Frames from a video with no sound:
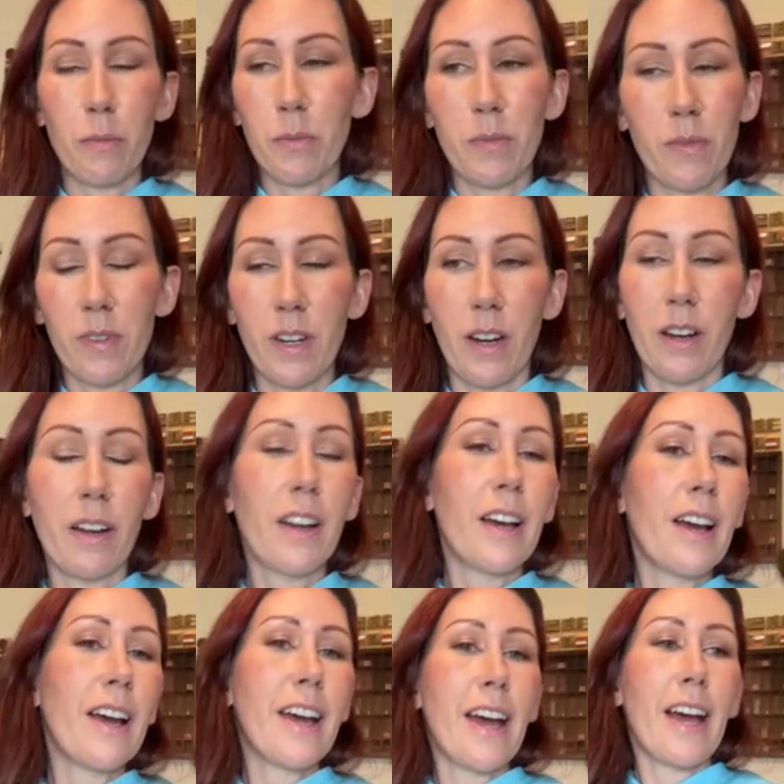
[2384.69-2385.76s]
Yeah,
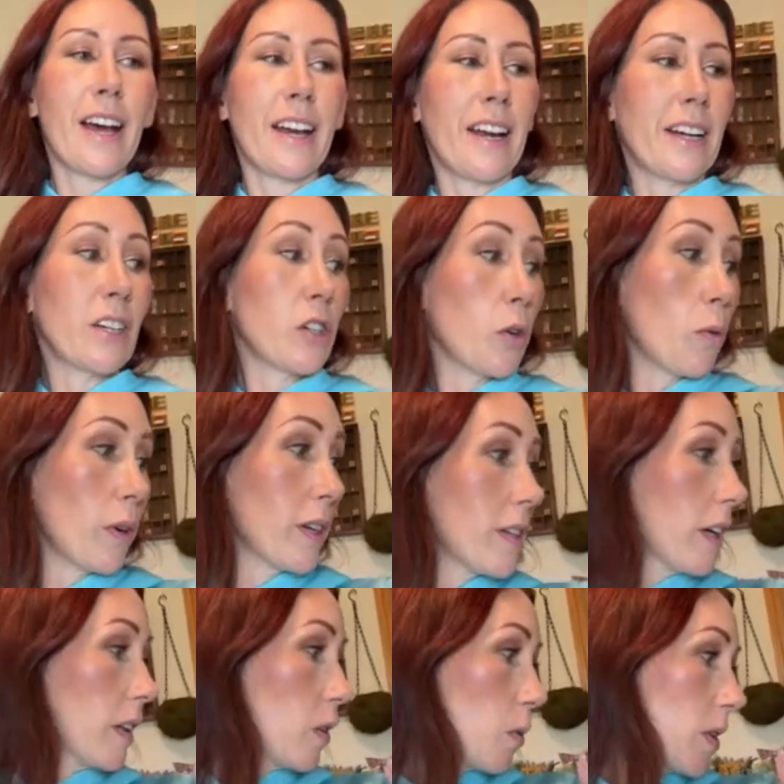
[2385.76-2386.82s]
and I don't want to take
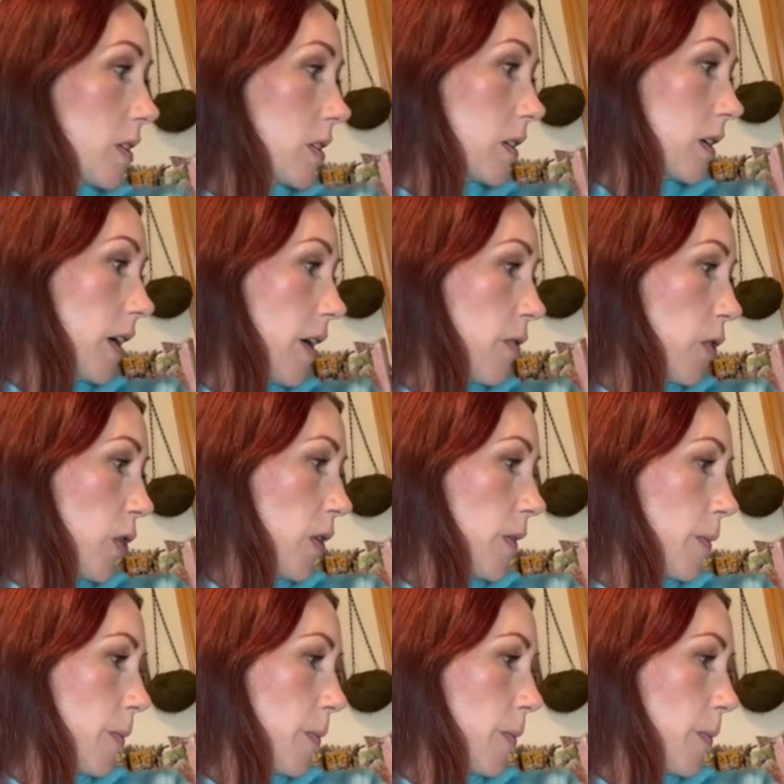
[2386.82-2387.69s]
the risk ever